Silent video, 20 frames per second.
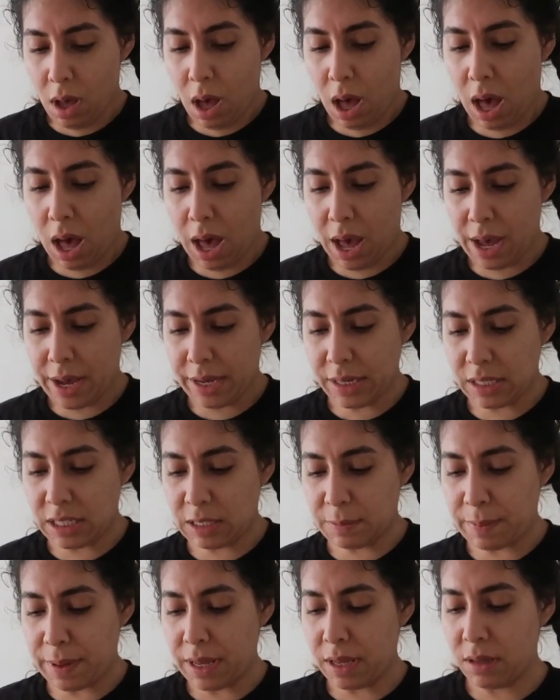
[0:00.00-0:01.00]
I
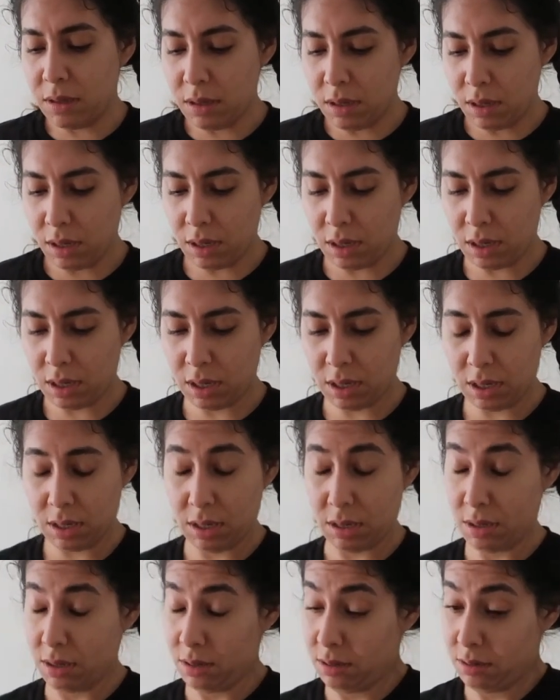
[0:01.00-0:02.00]
spent
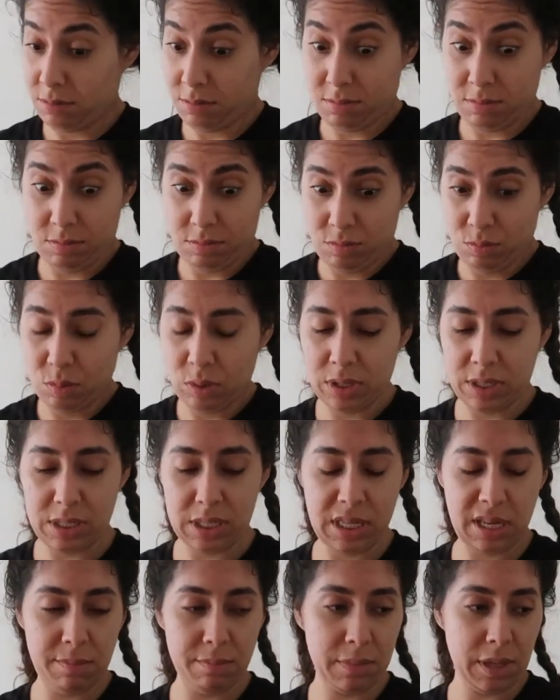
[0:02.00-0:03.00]
what
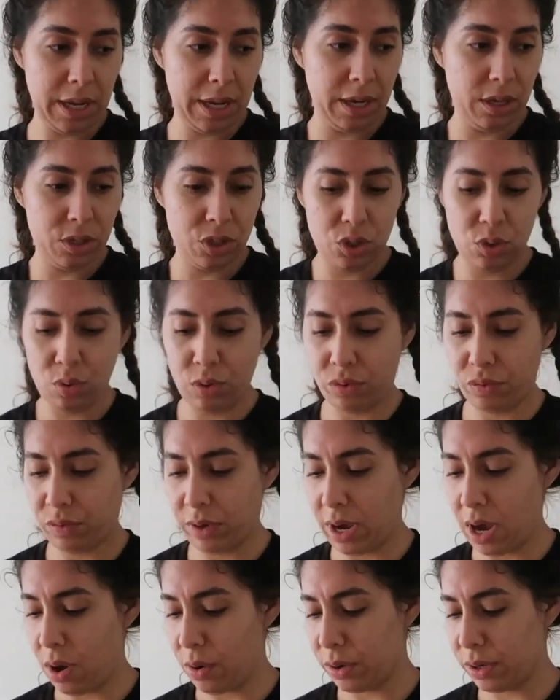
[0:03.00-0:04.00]
seemed like 2 or 3
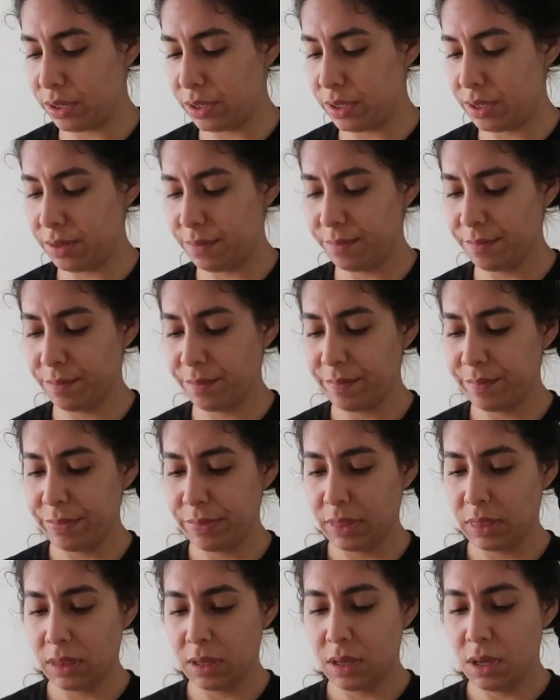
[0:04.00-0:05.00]
hours
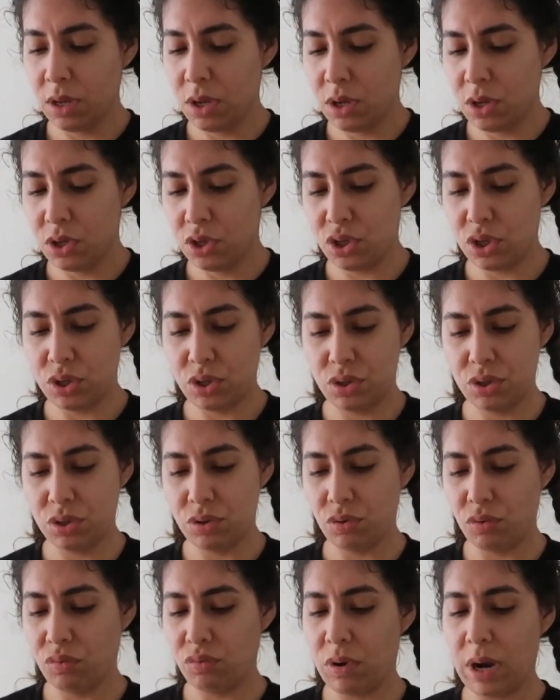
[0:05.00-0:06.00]
just
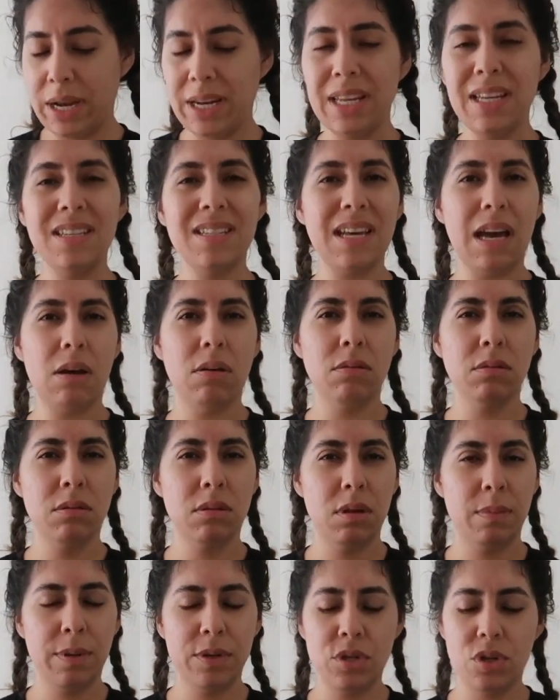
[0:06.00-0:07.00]
writing down
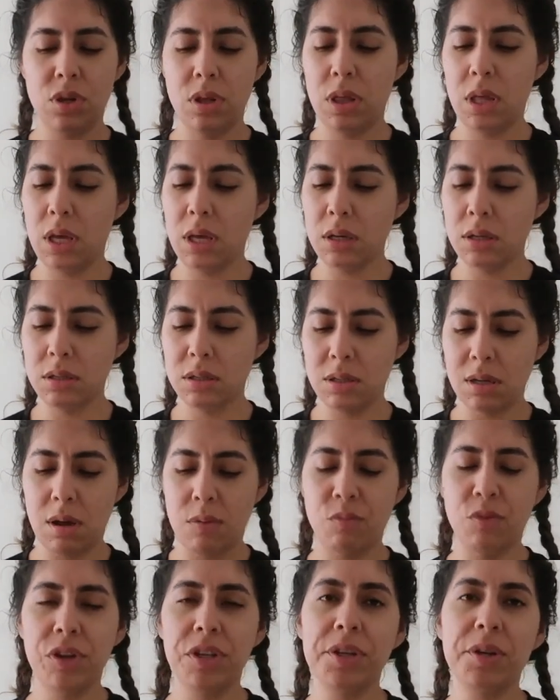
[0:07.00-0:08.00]
a bunch of things.
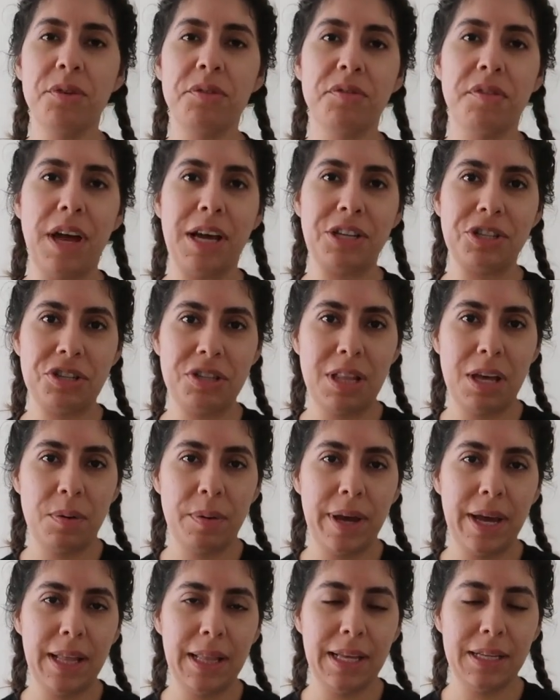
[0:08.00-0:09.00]
I'm really old-fashioned that
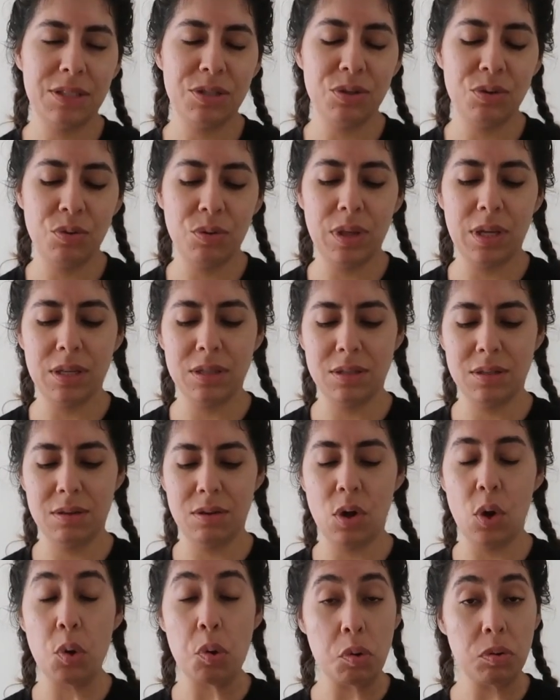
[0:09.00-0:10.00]
way. I like to do things
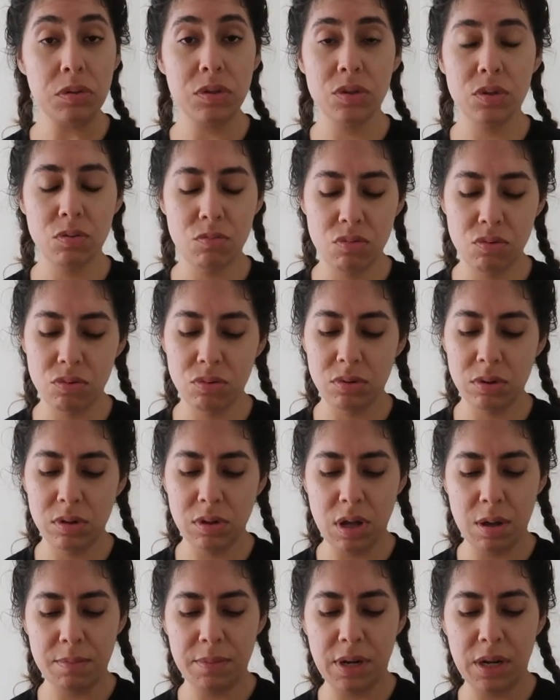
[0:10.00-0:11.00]
old school.
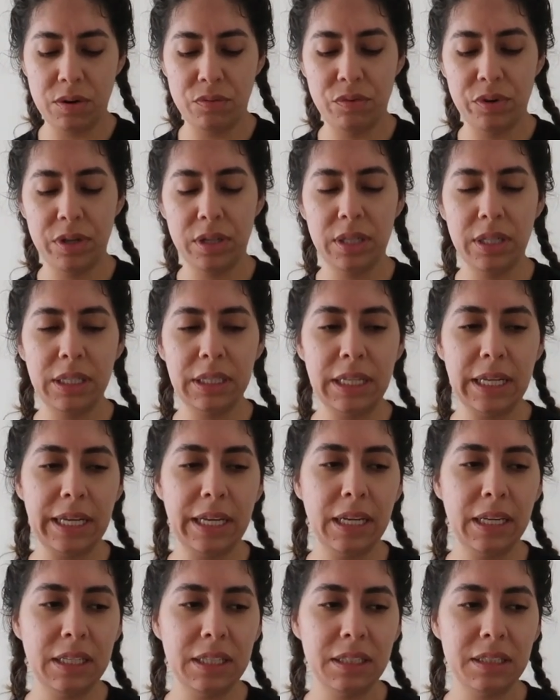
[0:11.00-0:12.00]
I'm not really
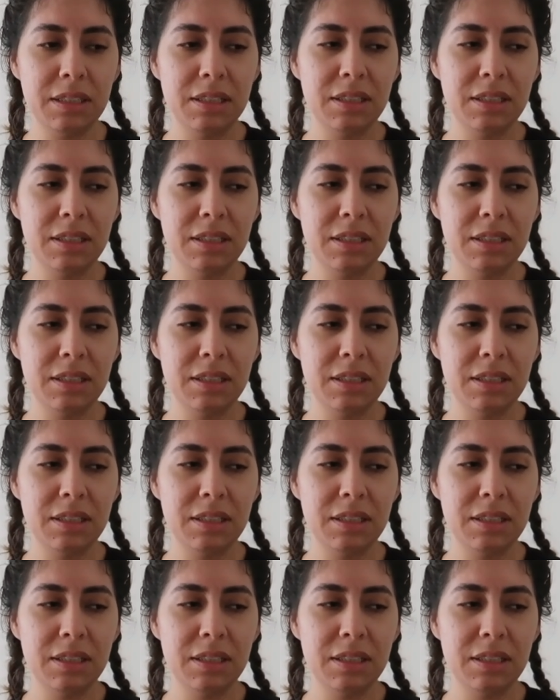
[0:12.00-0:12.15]
like